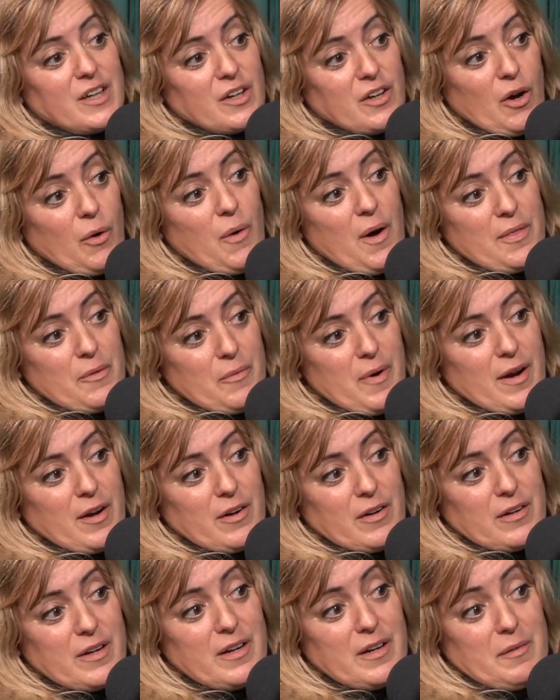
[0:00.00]
go on the
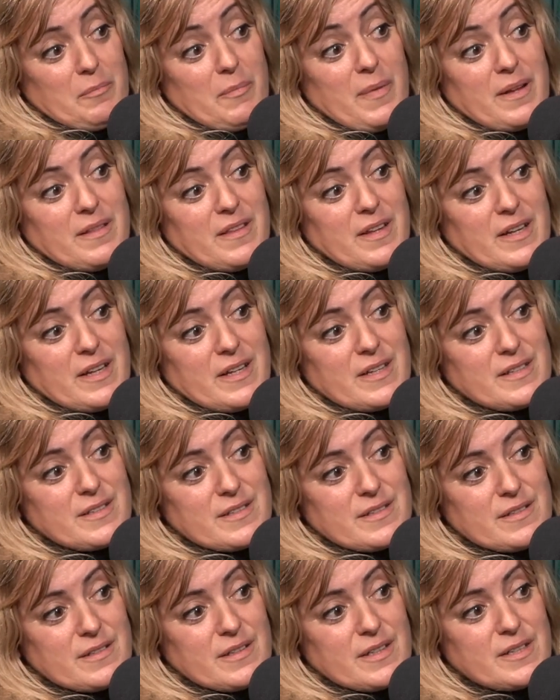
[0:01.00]
record and admit that
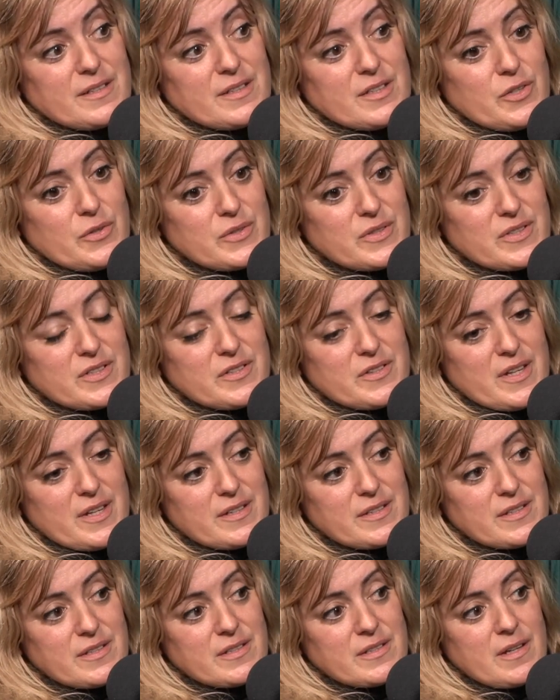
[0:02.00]
he's used
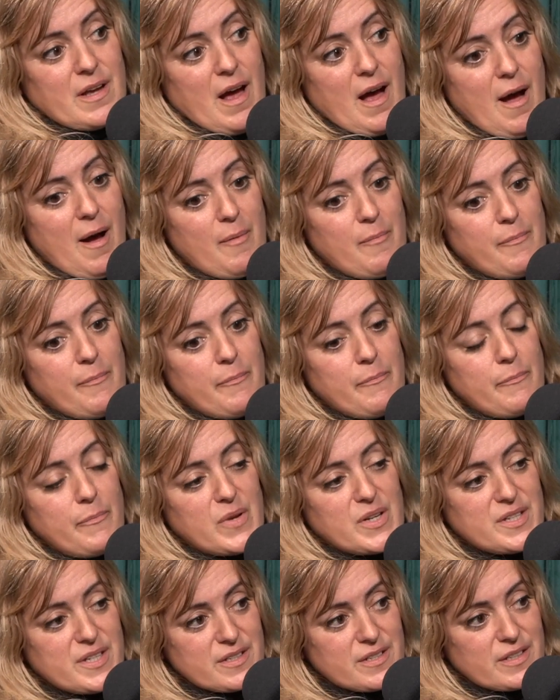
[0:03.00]
this
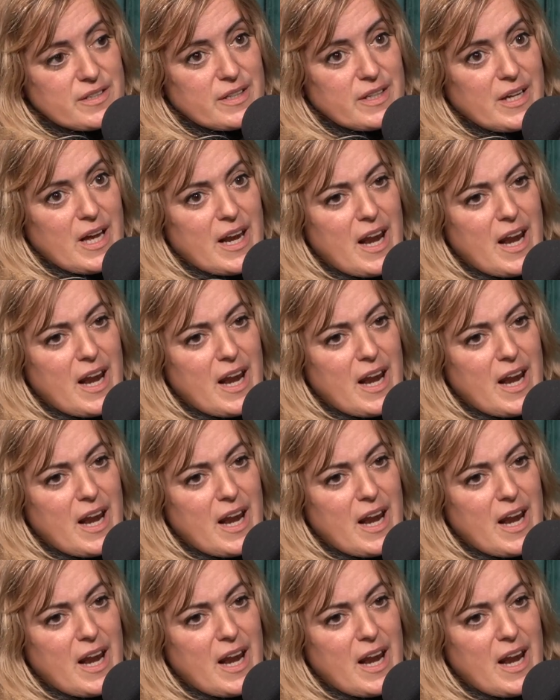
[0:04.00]
medicinally.